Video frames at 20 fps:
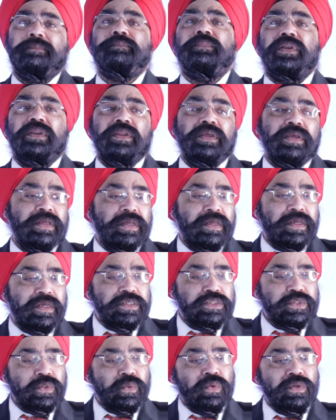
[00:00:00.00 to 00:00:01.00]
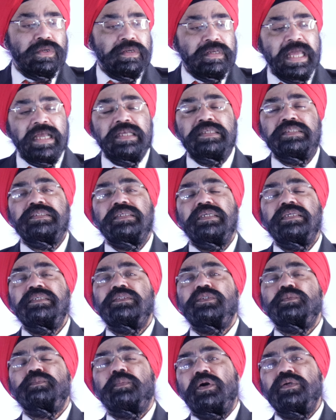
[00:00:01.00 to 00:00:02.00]
happen. So next
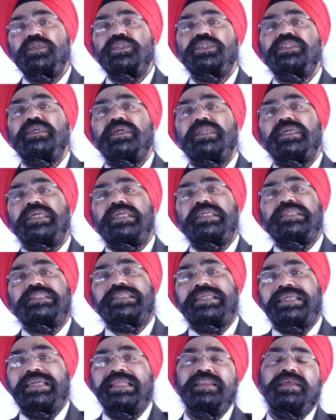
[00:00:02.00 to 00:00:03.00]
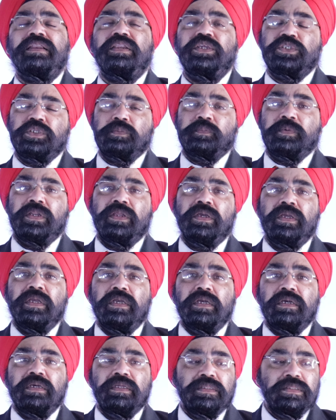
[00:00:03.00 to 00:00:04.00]
is sponsor is ineligible.
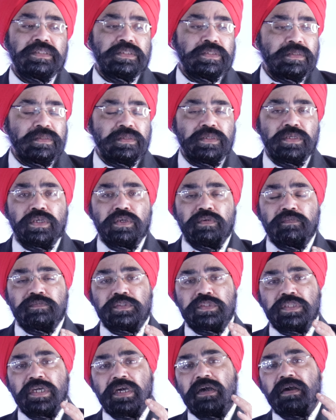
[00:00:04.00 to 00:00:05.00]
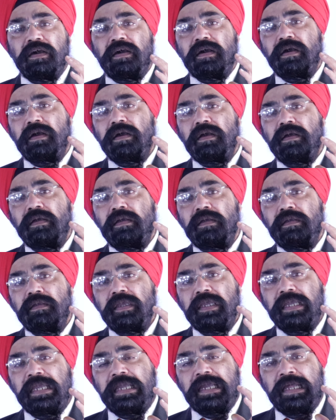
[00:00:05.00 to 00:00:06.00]
The
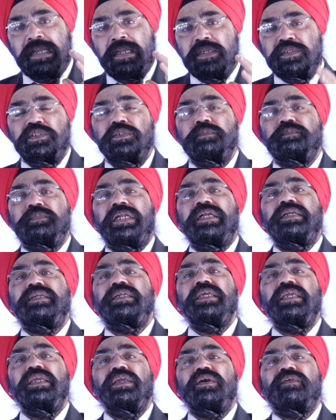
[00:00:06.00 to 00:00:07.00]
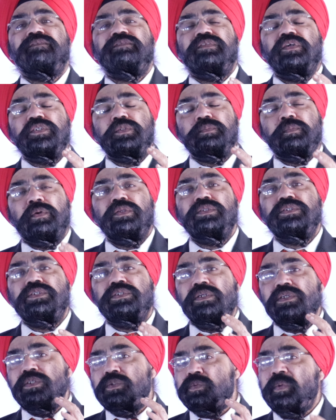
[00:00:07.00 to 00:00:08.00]
eligibility of the
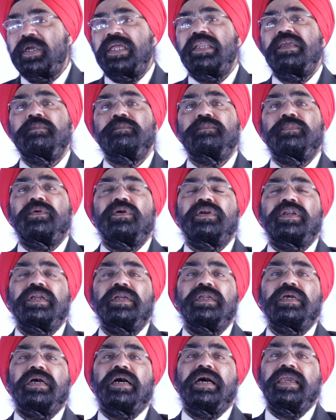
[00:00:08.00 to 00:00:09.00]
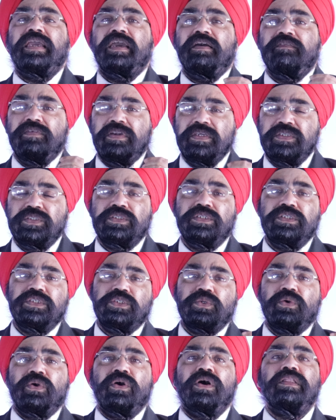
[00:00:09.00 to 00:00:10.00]
sponsor is very important. I have
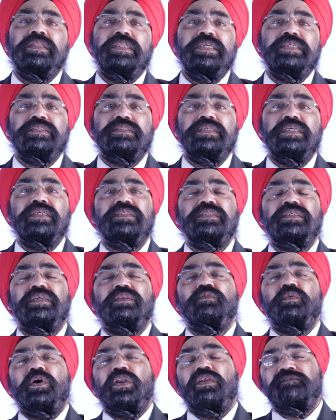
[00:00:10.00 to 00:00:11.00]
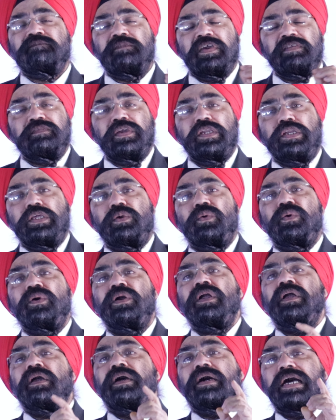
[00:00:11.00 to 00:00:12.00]
discussed all these things in one of my video.
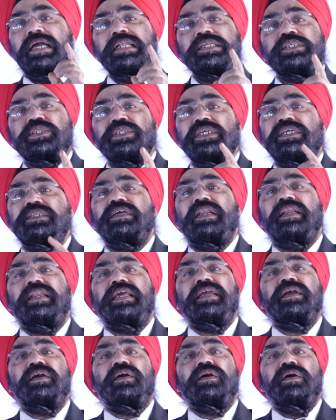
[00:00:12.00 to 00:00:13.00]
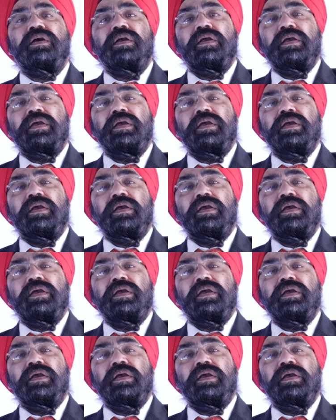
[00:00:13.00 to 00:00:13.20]
I'll share the link.